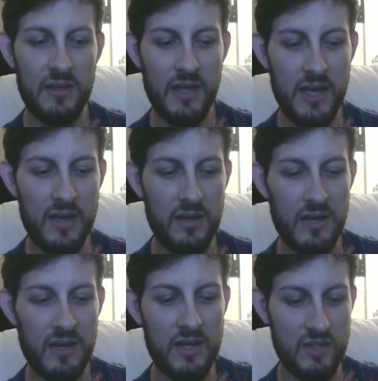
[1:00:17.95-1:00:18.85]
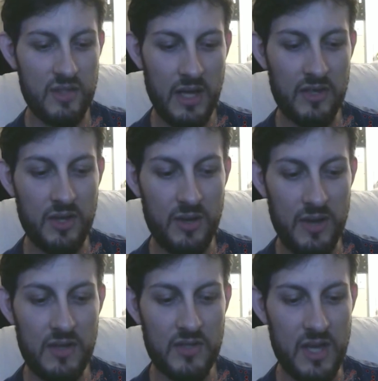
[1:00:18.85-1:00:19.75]
like I kind of started
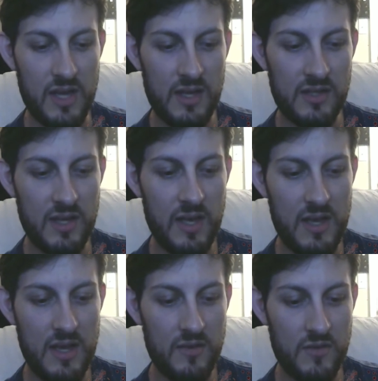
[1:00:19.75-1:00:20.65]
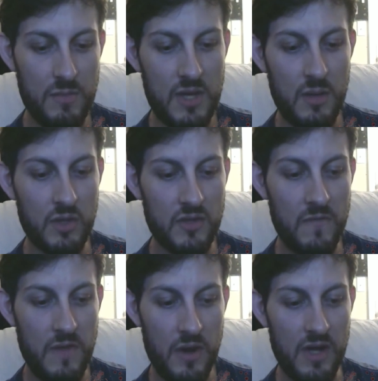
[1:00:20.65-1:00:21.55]
out saying, it to me was a
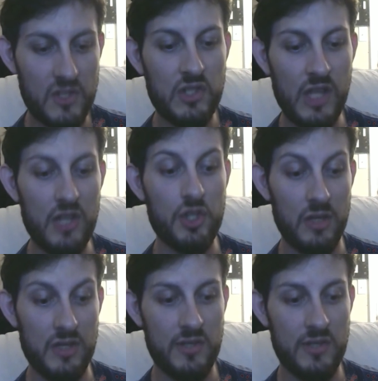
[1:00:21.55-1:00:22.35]
very essentialist